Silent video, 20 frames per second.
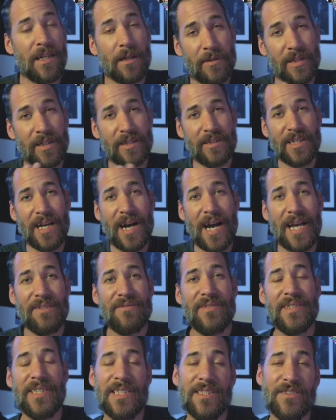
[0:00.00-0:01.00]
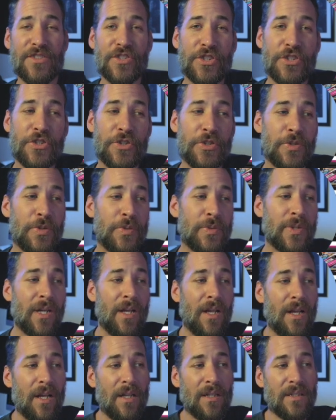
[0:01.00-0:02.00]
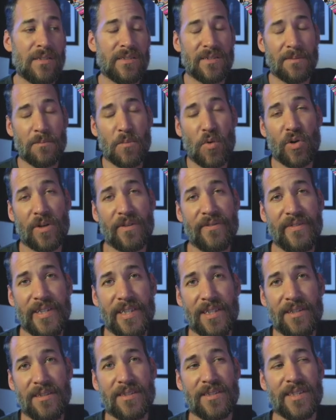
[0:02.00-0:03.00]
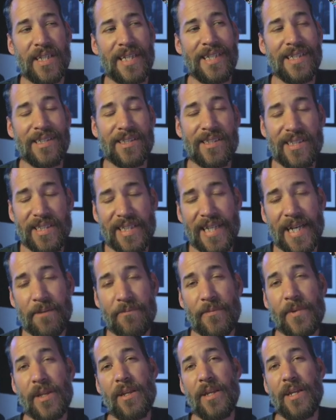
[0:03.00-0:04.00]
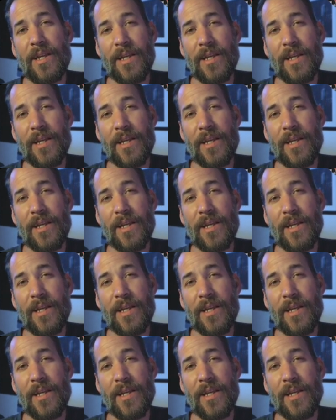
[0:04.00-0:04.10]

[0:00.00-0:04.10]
I'm going to dive into some more of these in depth,